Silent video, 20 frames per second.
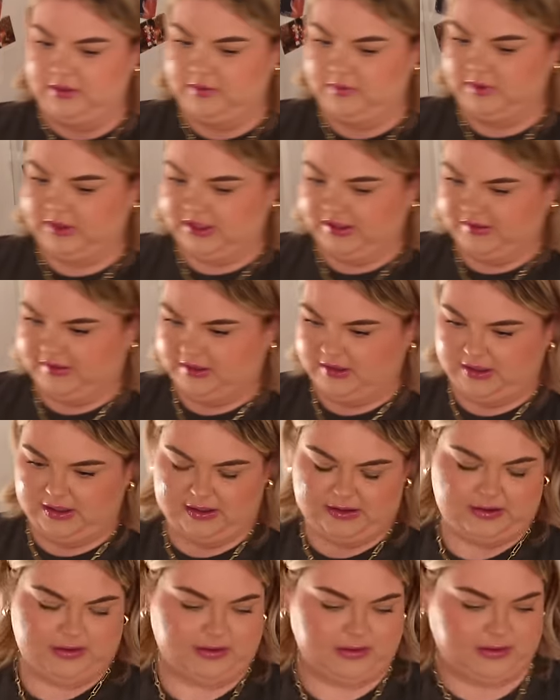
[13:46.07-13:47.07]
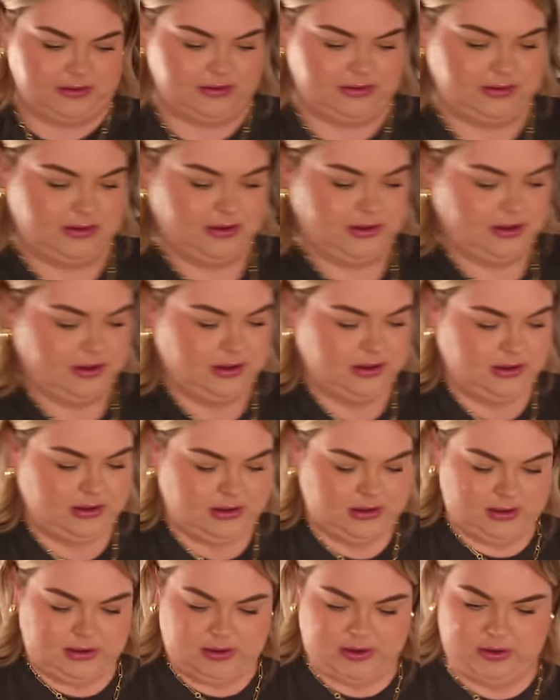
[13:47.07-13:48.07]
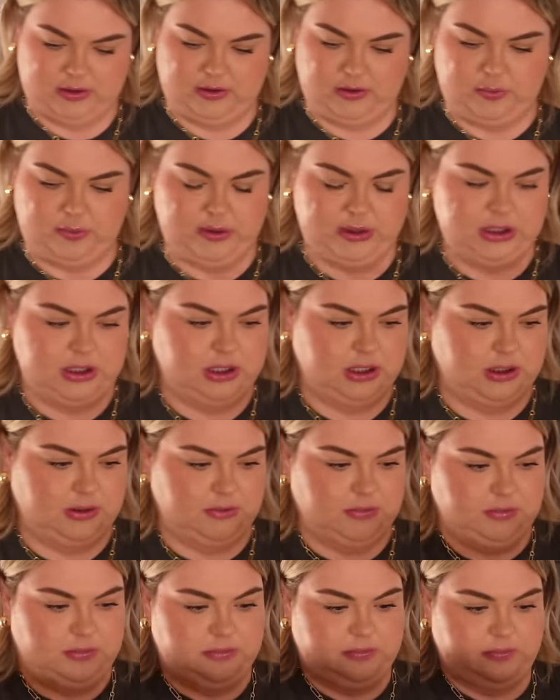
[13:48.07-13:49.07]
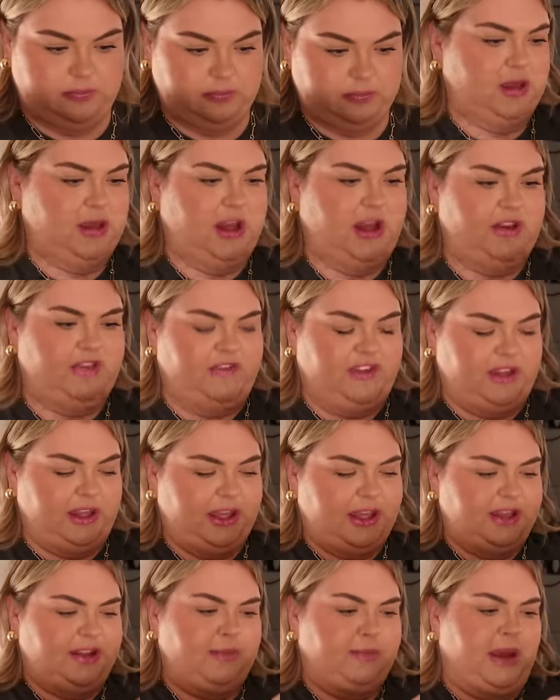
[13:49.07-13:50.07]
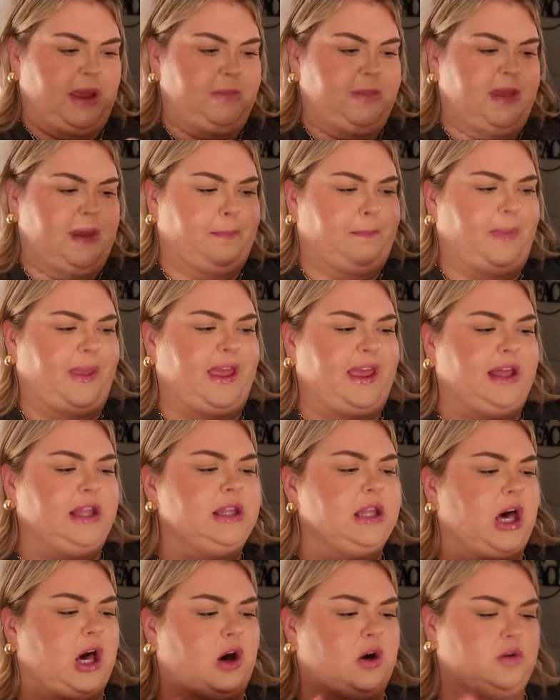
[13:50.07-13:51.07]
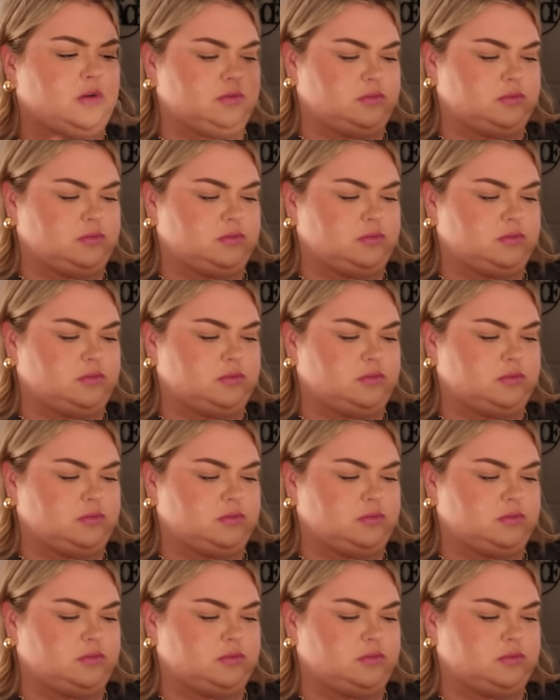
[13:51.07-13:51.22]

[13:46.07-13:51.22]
what is in this? Gotta open it up. I feel like it might be a pillow.